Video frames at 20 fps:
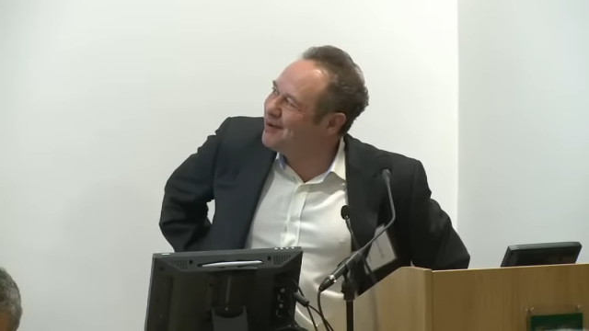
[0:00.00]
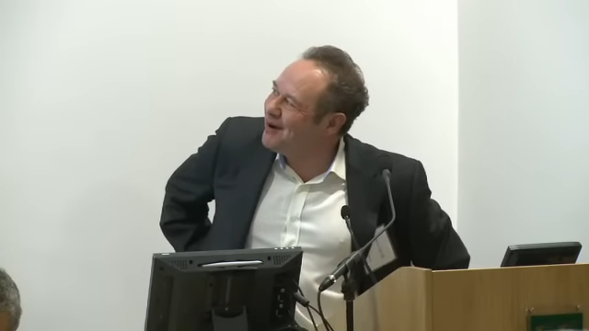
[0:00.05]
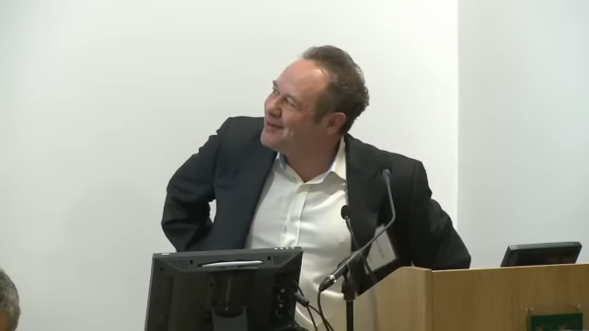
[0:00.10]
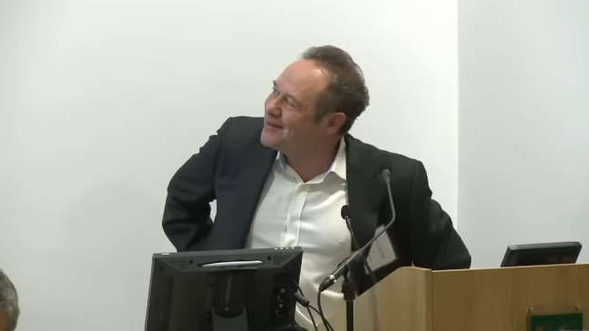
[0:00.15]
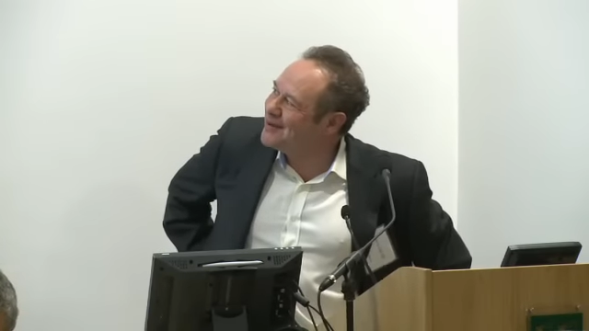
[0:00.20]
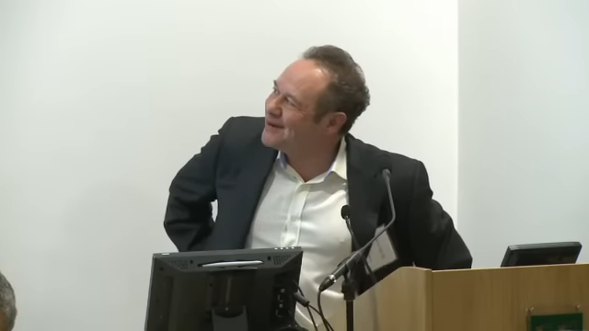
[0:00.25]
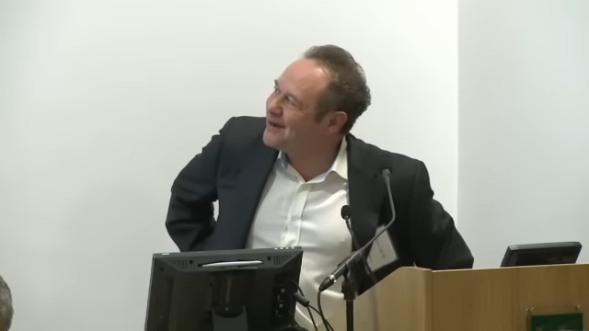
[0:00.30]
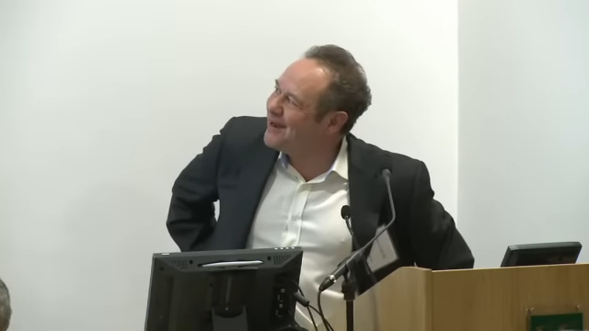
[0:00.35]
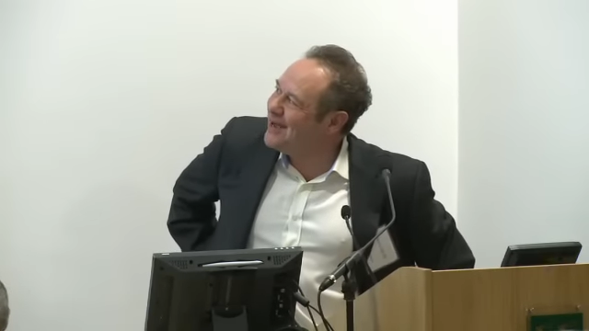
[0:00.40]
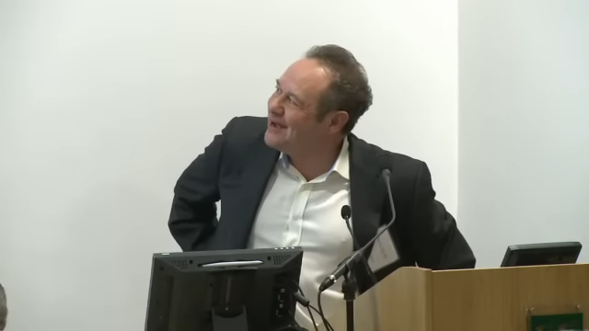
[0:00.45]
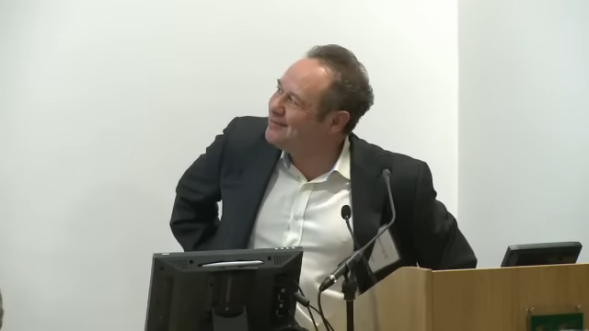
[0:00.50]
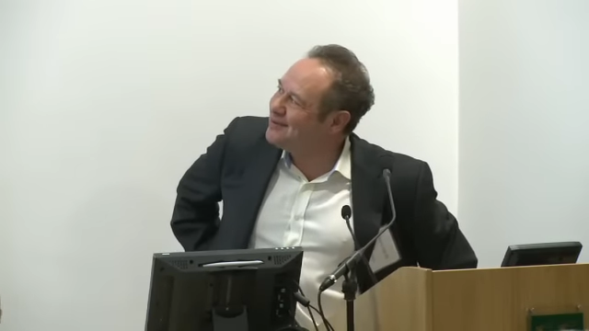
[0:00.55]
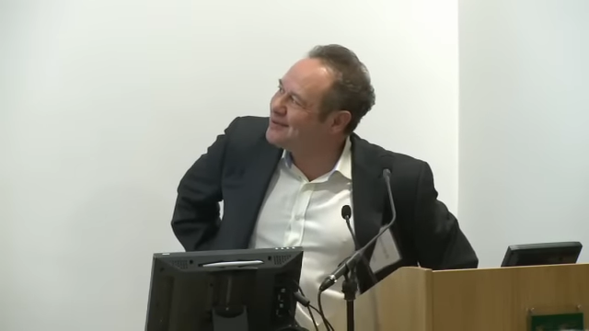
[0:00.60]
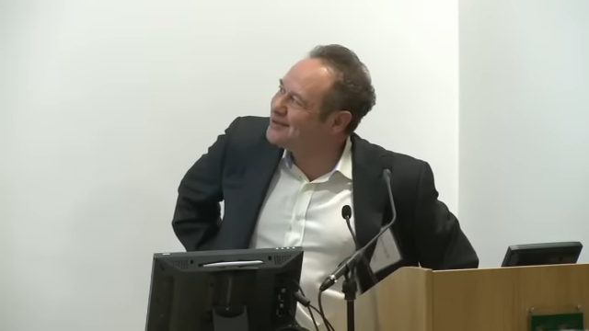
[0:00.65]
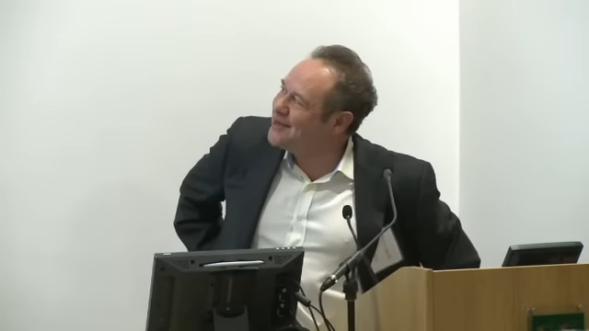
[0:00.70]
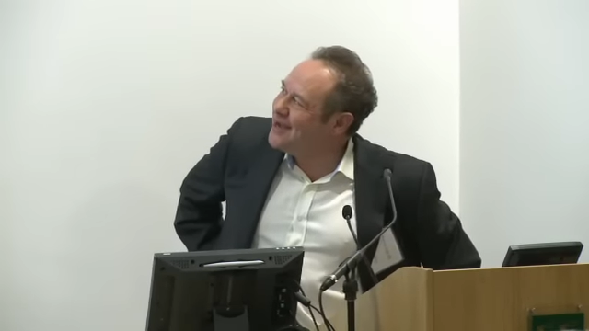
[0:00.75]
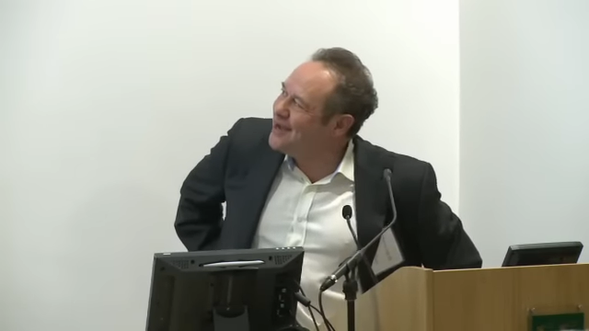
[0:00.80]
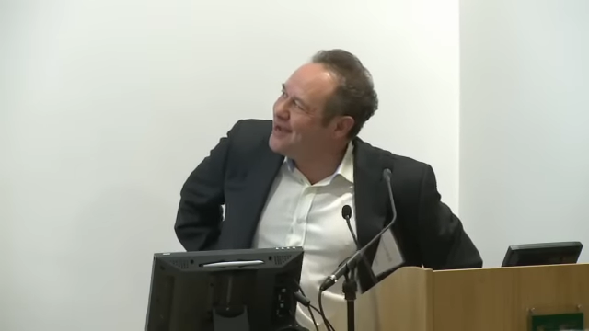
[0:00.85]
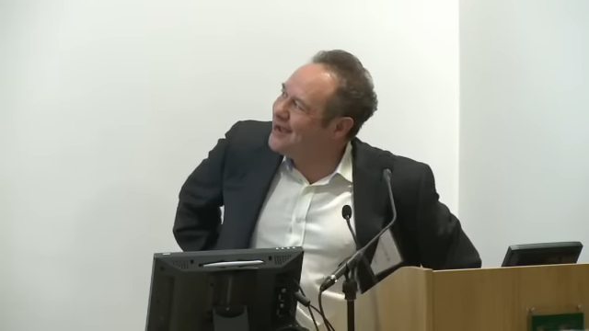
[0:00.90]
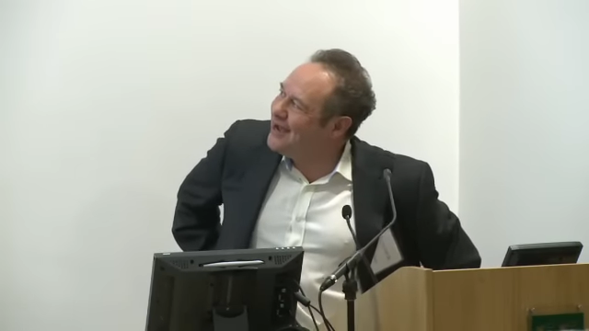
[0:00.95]
by the
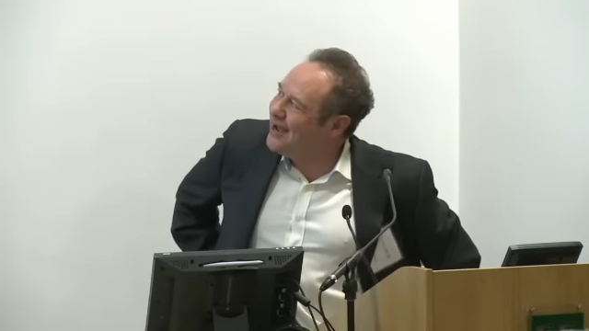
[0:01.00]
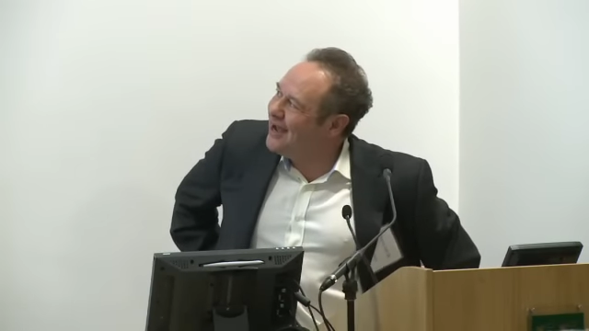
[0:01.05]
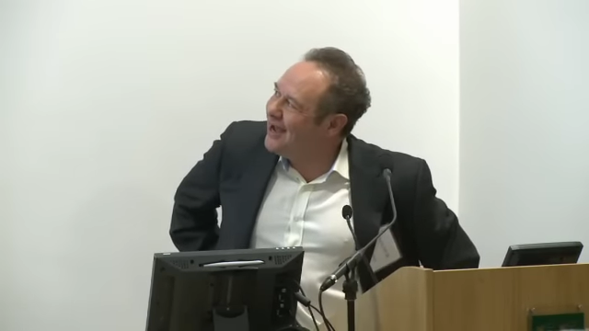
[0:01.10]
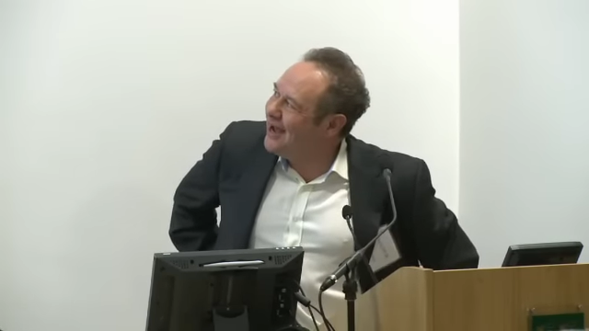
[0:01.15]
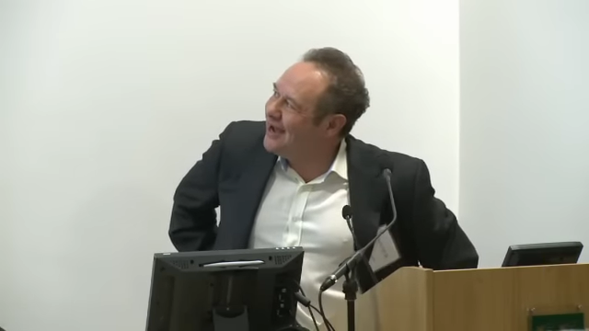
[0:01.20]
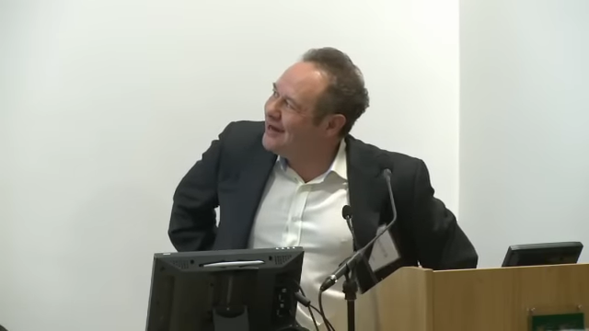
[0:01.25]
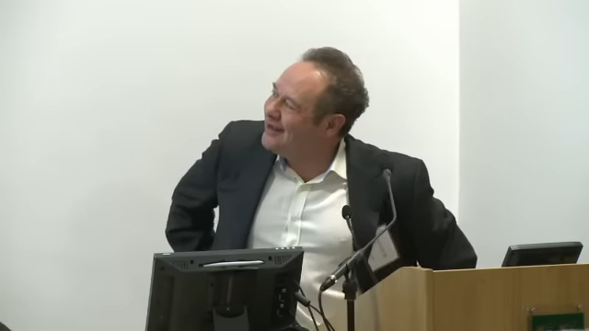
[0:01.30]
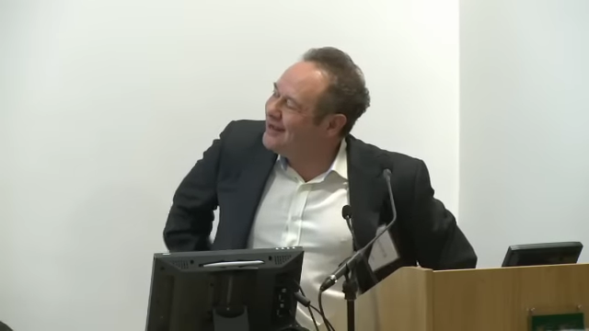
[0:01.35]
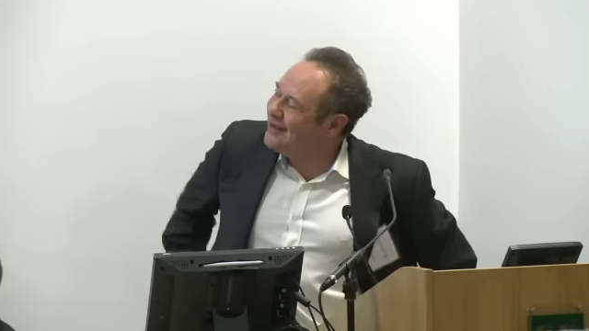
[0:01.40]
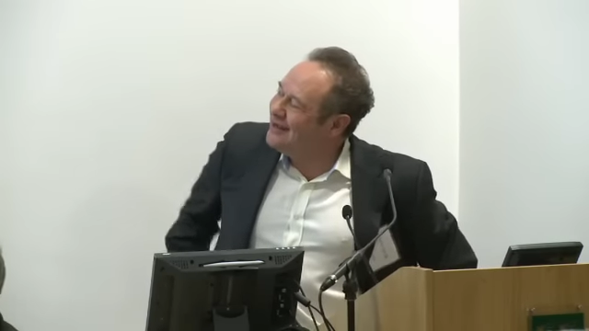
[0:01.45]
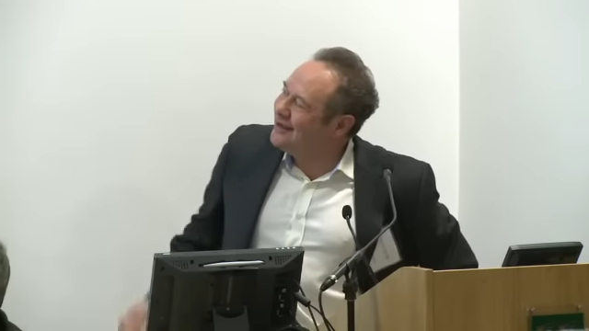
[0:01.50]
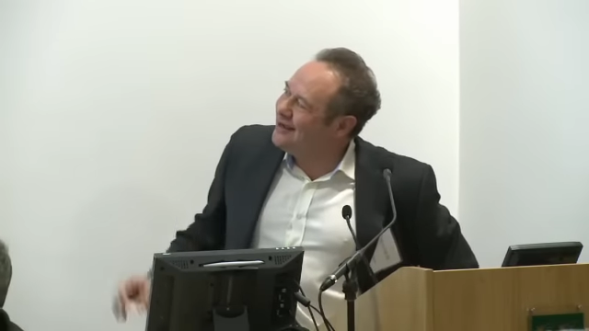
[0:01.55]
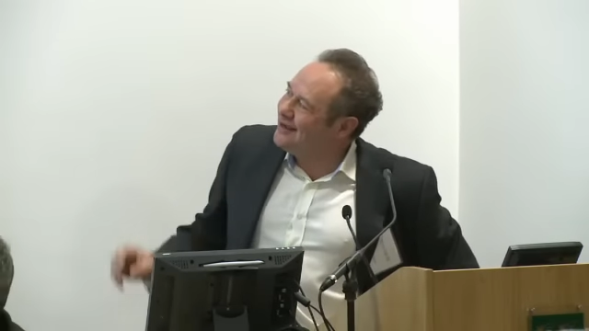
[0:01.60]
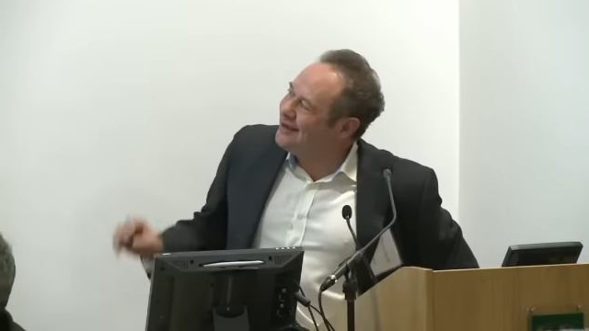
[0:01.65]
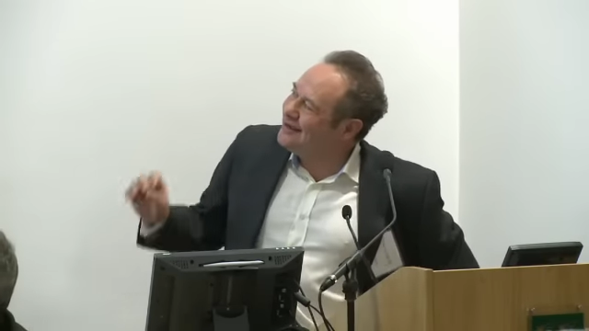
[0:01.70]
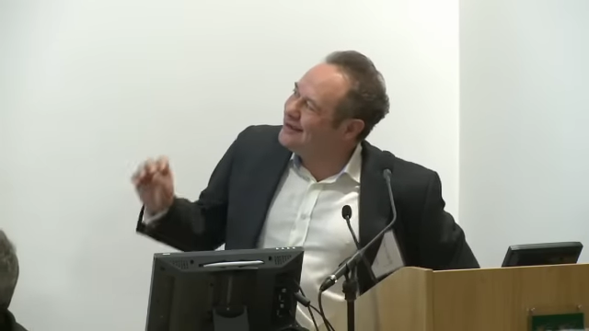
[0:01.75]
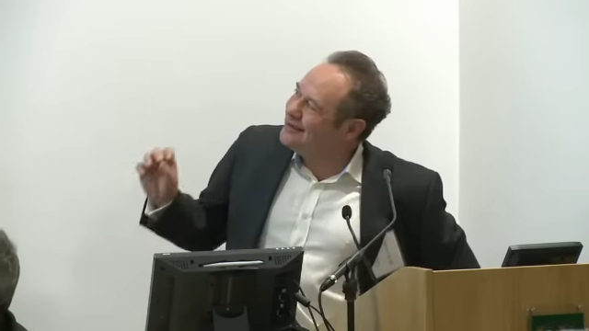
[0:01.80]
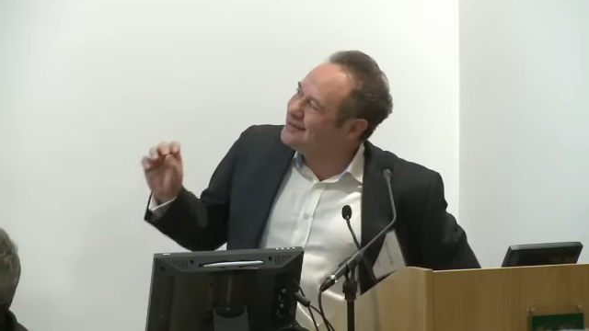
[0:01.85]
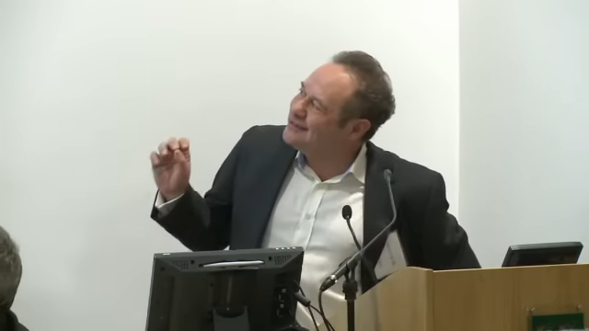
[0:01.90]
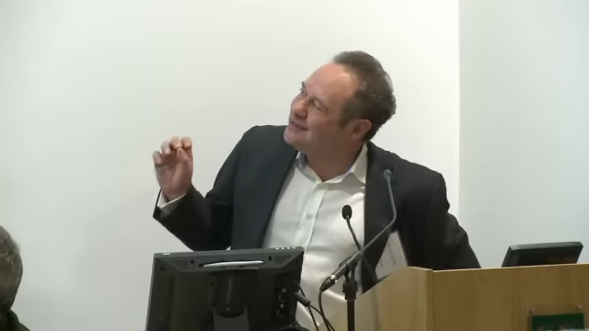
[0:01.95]
claimant. And
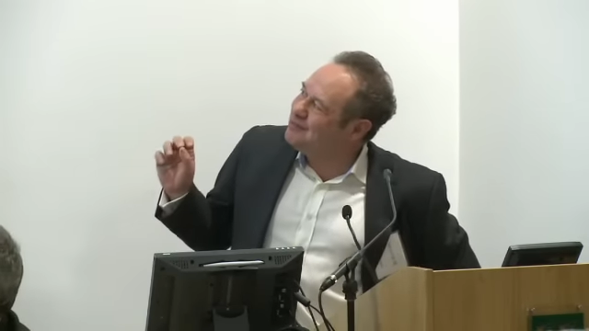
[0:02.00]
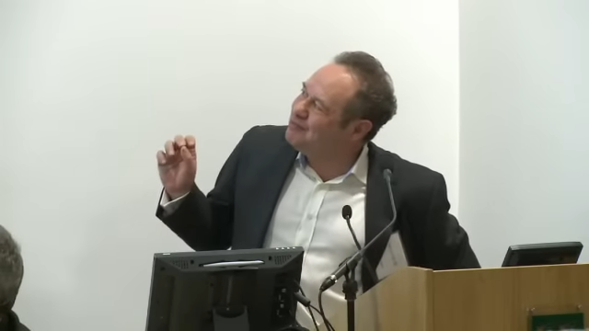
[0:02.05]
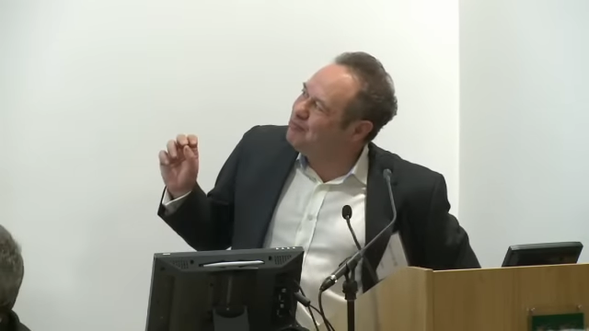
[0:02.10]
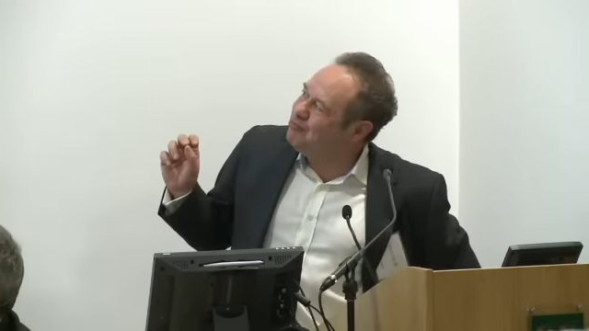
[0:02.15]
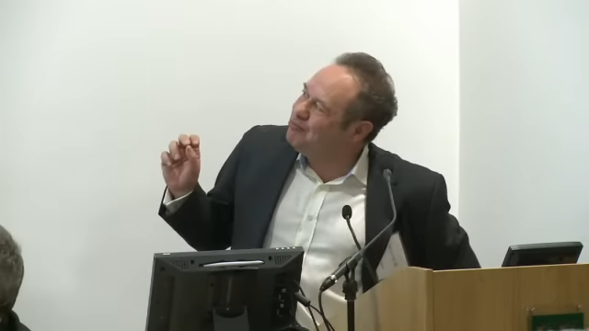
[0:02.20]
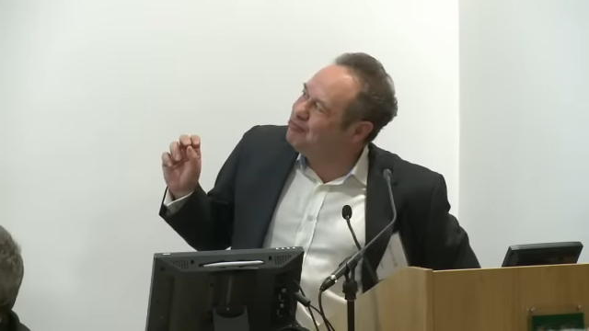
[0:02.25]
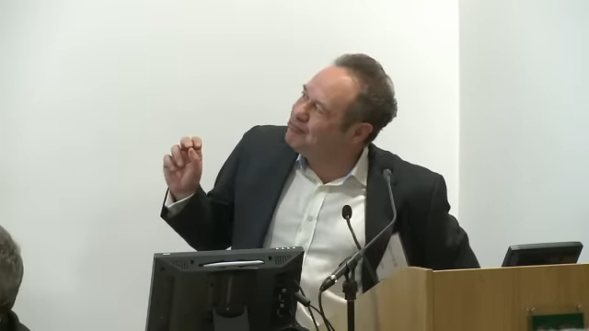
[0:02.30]
it's a